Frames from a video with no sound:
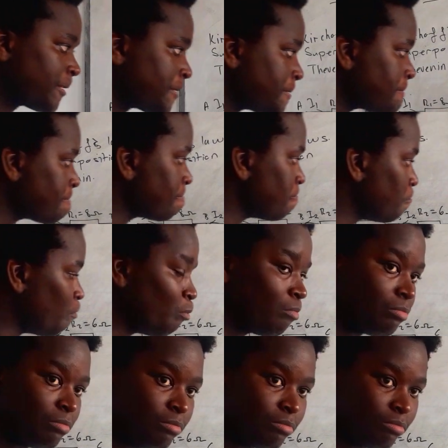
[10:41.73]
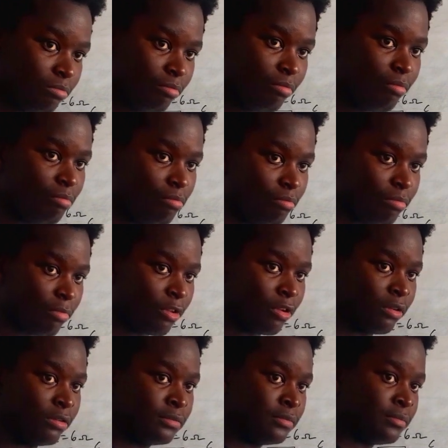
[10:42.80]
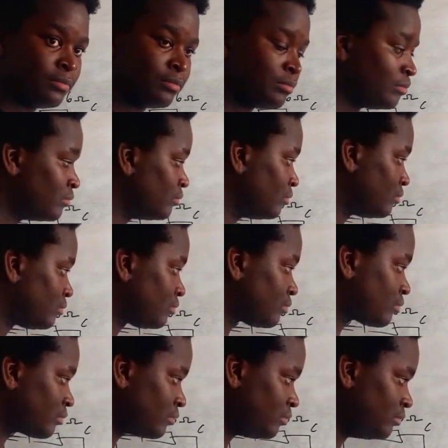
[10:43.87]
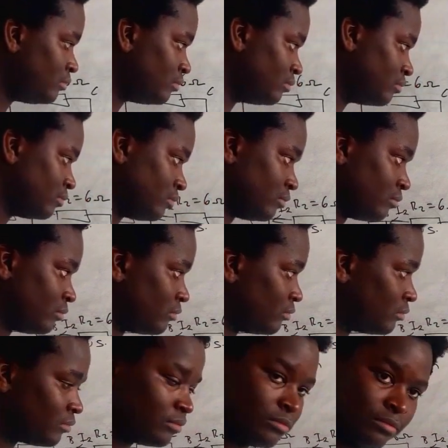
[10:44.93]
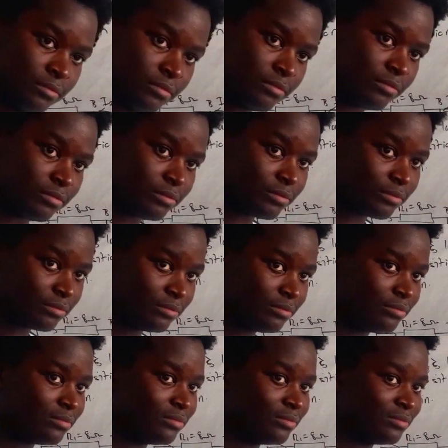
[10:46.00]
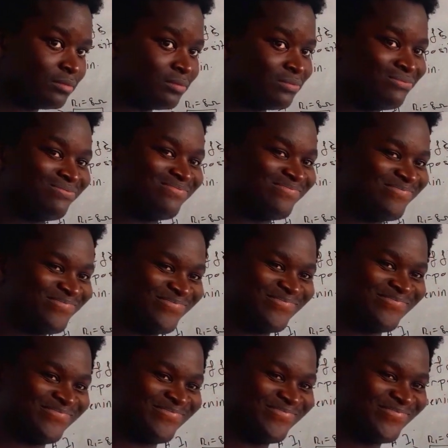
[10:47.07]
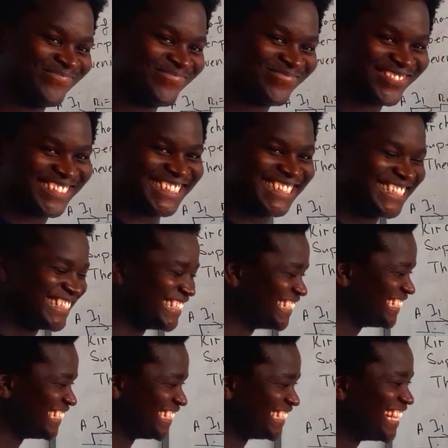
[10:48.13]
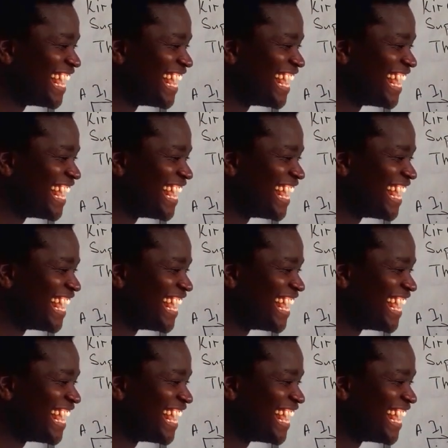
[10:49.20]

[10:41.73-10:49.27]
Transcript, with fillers: because I can see the numbers I can use. I can they are simple, simplified. I can use two. I can.